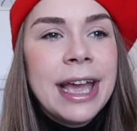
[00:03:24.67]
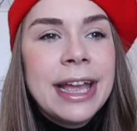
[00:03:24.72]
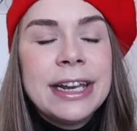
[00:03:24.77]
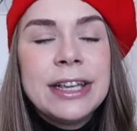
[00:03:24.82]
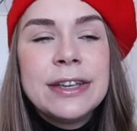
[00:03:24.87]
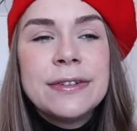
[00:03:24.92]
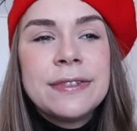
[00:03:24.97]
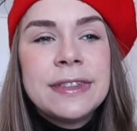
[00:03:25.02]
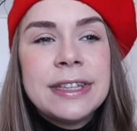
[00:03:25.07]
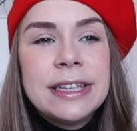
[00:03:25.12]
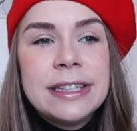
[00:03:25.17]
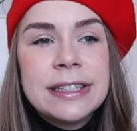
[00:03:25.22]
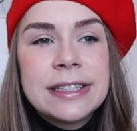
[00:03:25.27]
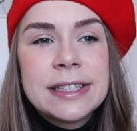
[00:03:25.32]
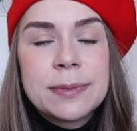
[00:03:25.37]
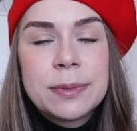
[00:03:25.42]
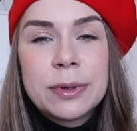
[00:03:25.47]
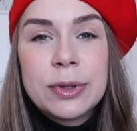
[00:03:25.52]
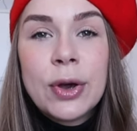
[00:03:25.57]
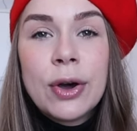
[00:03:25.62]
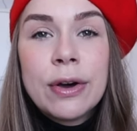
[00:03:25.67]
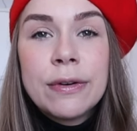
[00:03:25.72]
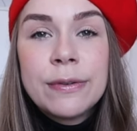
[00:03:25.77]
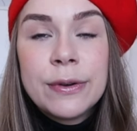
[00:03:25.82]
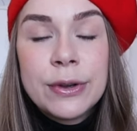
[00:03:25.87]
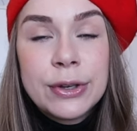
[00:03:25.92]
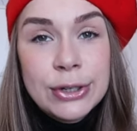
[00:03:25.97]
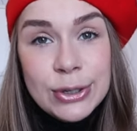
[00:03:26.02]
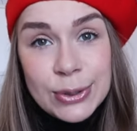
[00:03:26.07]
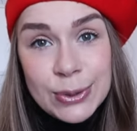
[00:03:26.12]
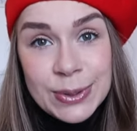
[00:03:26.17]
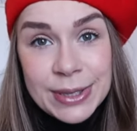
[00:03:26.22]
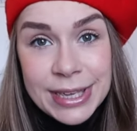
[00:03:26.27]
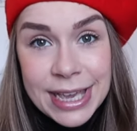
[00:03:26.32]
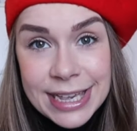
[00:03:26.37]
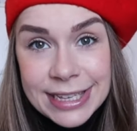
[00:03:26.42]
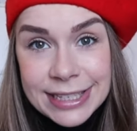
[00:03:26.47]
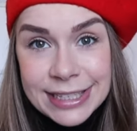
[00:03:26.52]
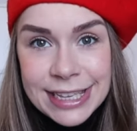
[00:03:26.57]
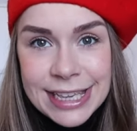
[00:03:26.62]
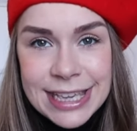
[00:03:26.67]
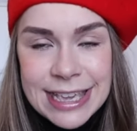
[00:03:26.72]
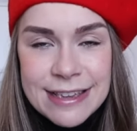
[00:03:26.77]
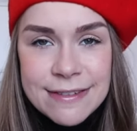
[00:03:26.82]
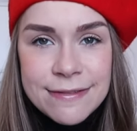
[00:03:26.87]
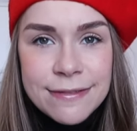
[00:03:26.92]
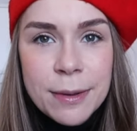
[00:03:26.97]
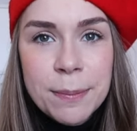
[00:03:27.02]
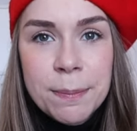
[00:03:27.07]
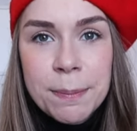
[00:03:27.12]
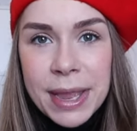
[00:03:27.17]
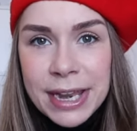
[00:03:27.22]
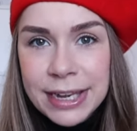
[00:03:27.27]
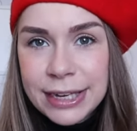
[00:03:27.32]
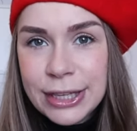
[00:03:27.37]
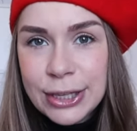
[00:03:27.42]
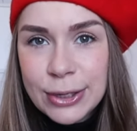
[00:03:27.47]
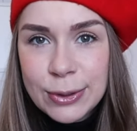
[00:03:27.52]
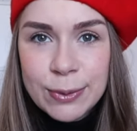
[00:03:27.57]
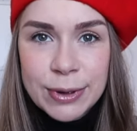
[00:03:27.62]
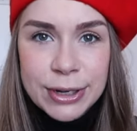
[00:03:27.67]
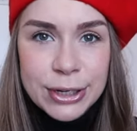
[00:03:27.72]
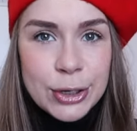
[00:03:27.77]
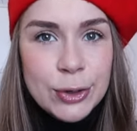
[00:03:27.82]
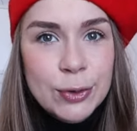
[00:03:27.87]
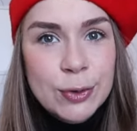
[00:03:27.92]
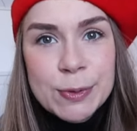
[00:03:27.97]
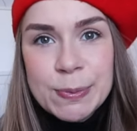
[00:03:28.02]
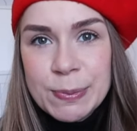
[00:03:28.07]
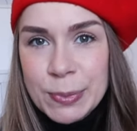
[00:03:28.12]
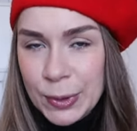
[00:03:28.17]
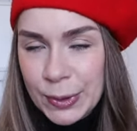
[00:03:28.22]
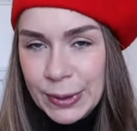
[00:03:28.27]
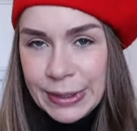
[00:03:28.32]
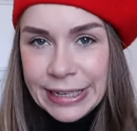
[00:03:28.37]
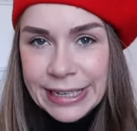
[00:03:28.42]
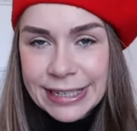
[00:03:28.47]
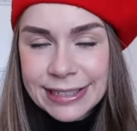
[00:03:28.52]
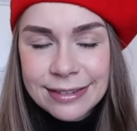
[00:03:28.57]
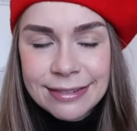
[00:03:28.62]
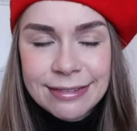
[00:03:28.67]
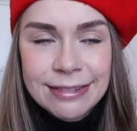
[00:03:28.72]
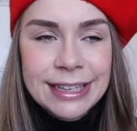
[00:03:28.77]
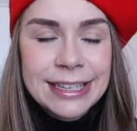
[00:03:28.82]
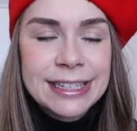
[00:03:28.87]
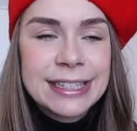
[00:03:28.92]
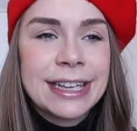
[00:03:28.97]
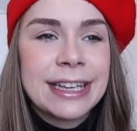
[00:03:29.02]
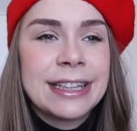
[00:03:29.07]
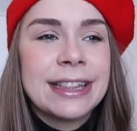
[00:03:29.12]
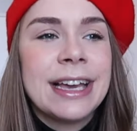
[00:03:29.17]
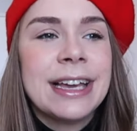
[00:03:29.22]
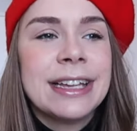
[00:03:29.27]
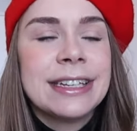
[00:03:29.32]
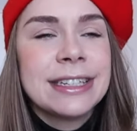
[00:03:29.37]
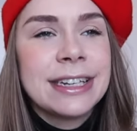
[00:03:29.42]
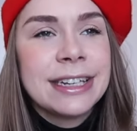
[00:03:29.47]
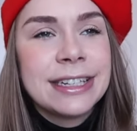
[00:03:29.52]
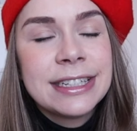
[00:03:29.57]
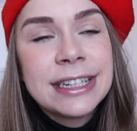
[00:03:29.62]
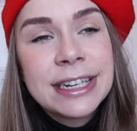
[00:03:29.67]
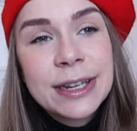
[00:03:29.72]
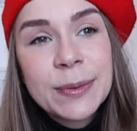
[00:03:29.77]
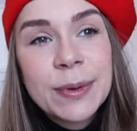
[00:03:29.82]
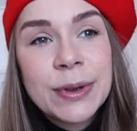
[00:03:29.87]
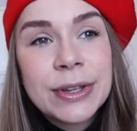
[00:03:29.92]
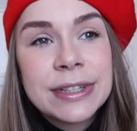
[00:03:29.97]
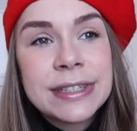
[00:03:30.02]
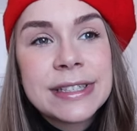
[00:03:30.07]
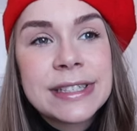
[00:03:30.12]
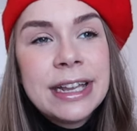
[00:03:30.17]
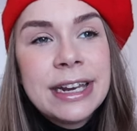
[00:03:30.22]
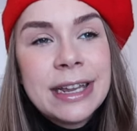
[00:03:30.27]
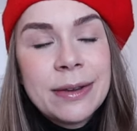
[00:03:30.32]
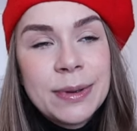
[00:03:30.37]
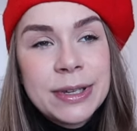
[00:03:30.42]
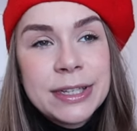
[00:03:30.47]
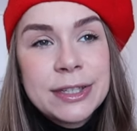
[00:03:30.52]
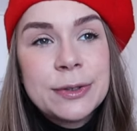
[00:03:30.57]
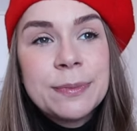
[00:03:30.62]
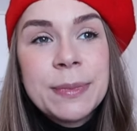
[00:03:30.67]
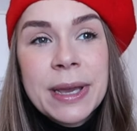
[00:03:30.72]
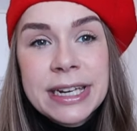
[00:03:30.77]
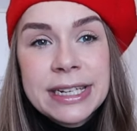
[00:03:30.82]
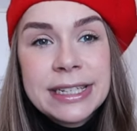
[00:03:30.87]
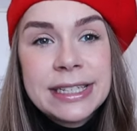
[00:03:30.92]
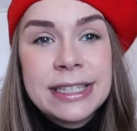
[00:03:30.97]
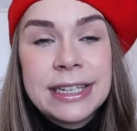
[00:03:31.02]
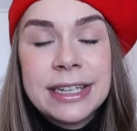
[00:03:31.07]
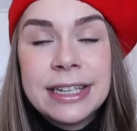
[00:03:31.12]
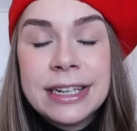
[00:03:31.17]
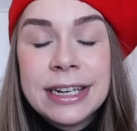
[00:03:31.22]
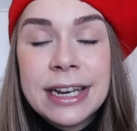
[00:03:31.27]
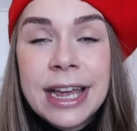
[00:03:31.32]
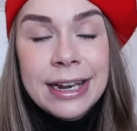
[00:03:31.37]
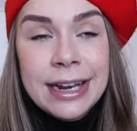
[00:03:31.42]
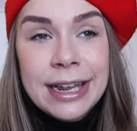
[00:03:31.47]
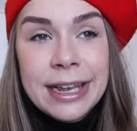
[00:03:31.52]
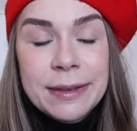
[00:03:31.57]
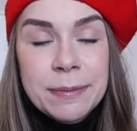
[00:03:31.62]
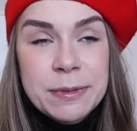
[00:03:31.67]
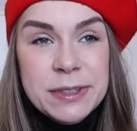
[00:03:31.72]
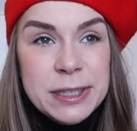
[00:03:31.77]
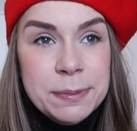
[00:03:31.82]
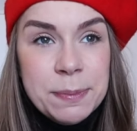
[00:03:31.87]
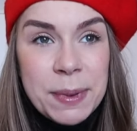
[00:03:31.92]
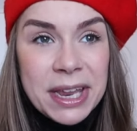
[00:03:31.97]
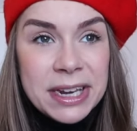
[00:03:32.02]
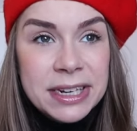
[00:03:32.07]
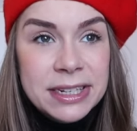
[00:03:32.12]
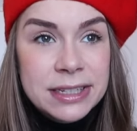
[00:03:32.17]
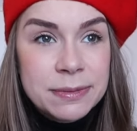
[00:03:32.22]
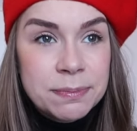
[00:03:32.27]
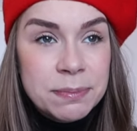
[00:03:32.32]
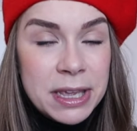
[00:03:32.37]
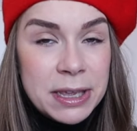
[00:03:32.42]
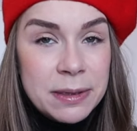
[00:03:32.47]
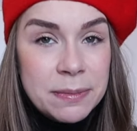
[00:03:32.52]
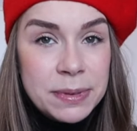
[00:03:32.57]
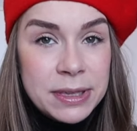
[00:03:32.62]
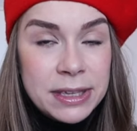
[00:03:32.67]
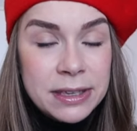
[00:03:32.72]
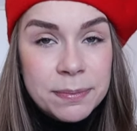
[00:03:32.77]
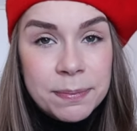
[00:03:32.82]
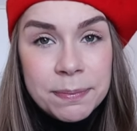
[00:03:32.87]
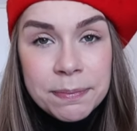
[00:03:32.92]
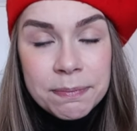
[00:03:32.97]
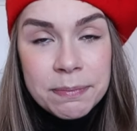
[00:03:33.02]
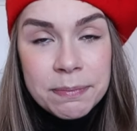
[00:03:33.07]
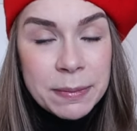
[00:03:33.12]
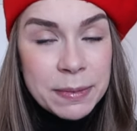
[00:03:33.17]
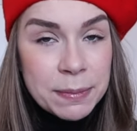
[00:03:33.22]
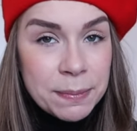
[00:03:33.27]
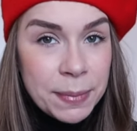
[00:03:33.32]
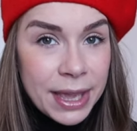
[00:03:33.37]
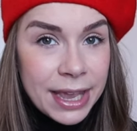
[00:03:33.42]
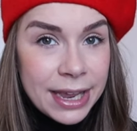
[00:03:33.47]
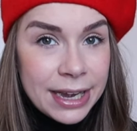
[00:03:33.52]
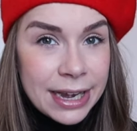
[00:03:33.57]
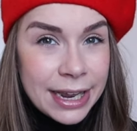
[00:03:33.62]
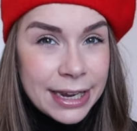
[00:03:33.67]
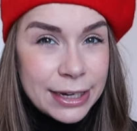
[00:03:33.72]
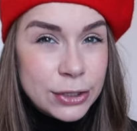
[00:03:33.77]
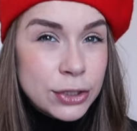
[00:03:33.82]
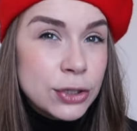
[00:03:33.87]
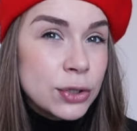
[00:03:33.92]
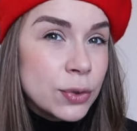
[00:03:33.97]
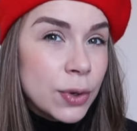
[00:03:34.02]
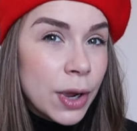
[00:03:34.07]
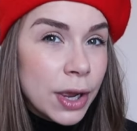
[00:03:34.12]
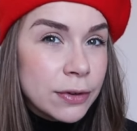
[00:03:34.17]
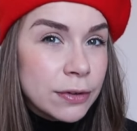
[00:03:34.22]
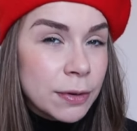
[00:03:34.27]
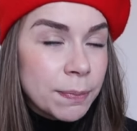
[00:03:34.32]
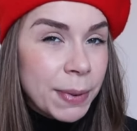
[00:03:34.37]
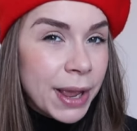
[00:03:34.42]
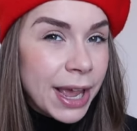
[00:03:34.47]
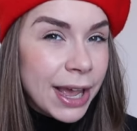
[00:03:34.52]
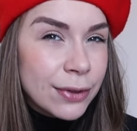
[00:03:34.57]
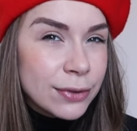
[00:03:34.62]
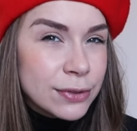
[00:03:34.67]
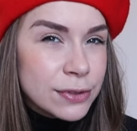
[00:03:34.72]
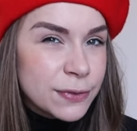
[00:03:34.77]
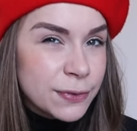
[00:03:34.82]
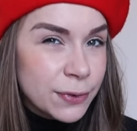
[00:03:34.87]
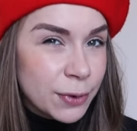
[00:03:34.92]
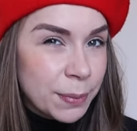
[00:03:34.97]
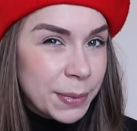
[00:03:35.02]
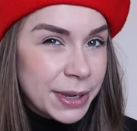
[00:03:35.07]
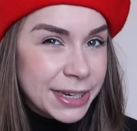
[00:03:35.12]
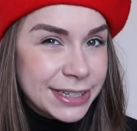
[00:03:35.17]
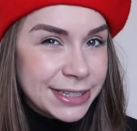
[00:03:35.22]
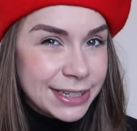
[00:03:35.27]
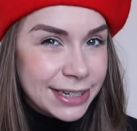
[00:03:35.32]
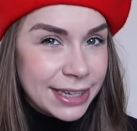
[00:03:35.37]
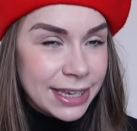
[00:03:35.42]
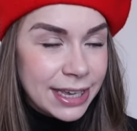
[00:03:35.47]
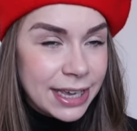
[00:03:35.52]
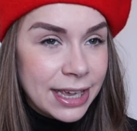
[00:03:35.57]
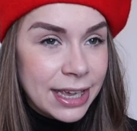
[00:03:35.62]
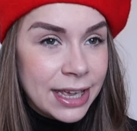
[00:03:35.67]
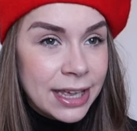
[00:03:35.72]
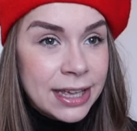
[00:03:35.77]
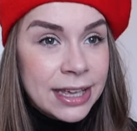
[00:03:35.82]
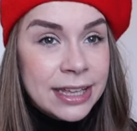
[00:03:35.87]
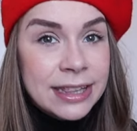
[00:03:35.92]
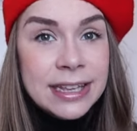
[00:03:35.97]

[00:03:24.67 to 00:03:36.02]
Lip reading: Any of these will offer New Year's Eve menu and group bookings and things like that. And I did it once and I went to Madison and I spent maybe paid like £200 for my ticket.